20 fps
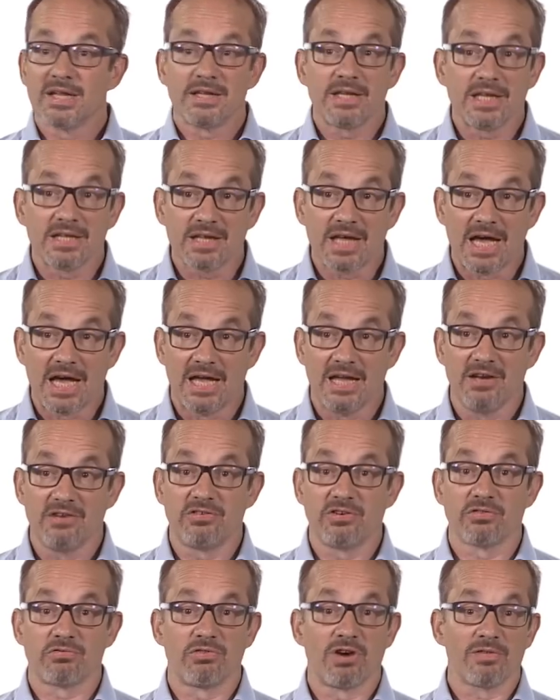The
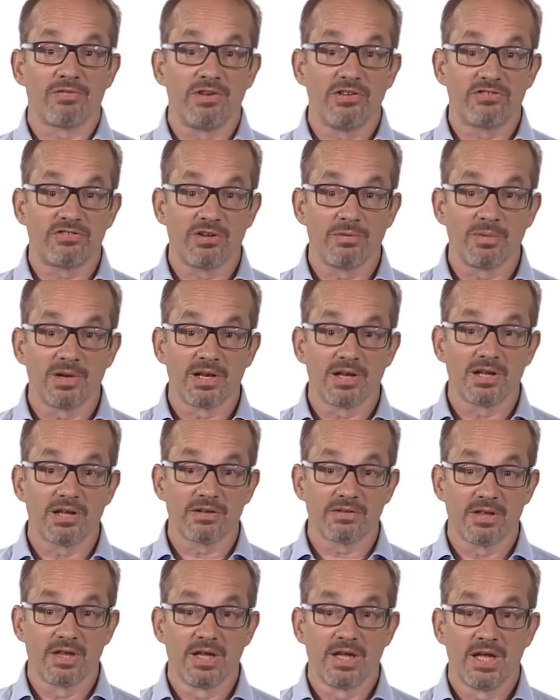age is roughly
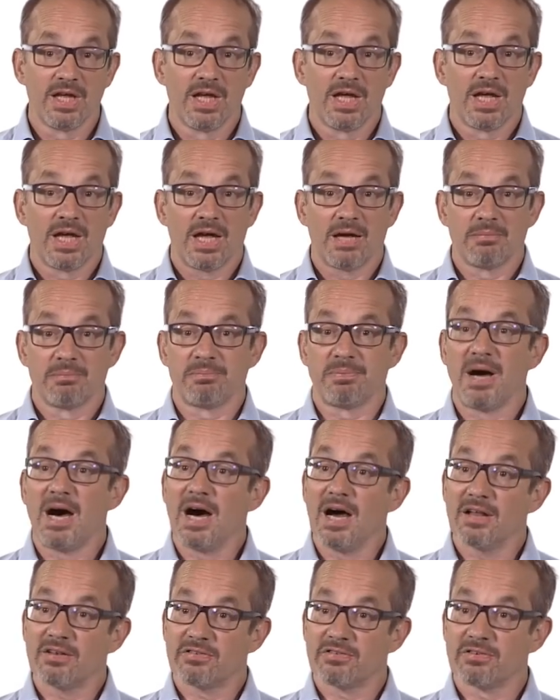similar,
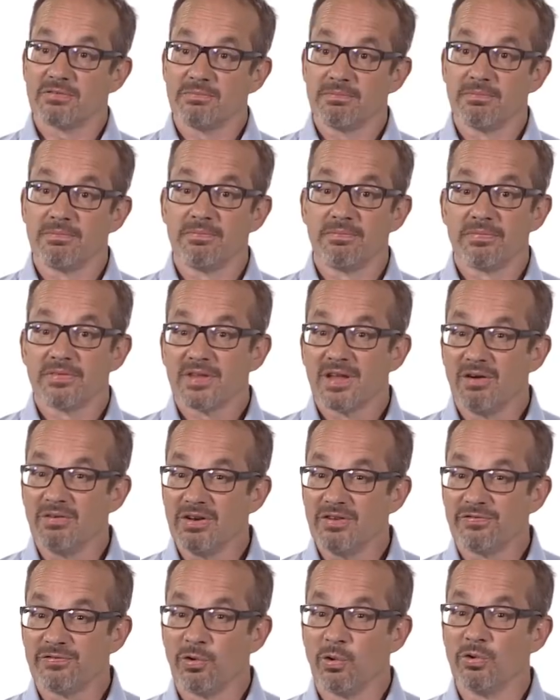but
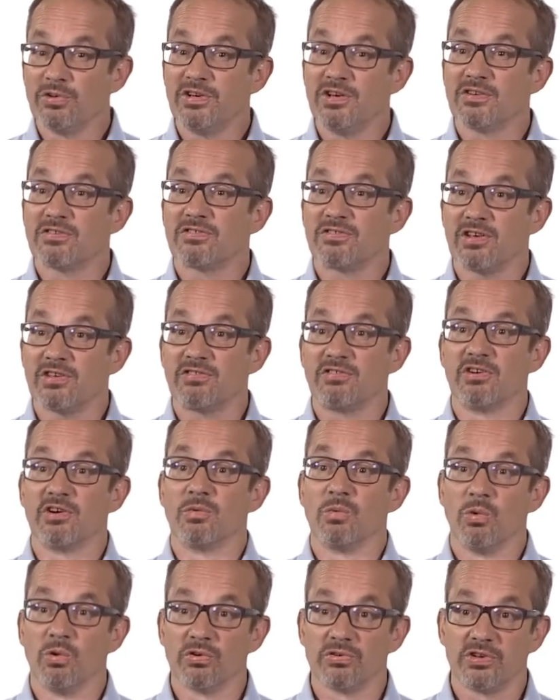only forty to sixty are
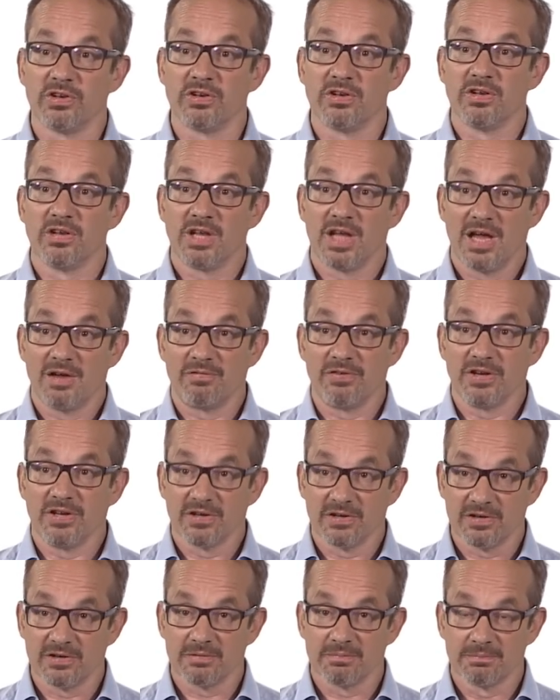awarded every
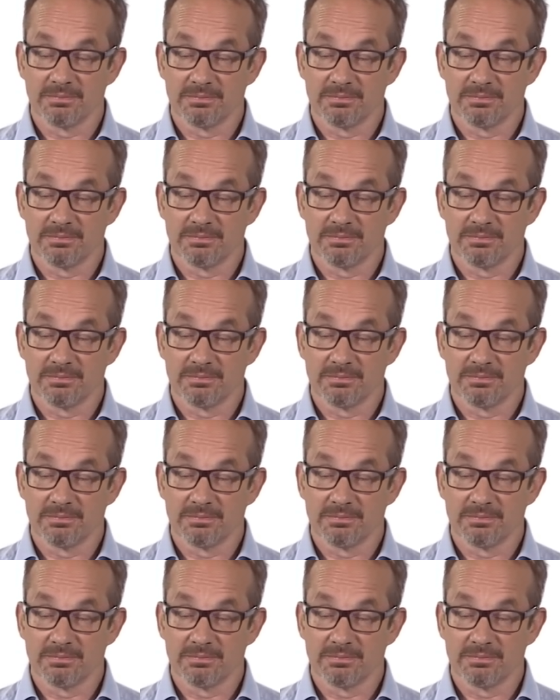year.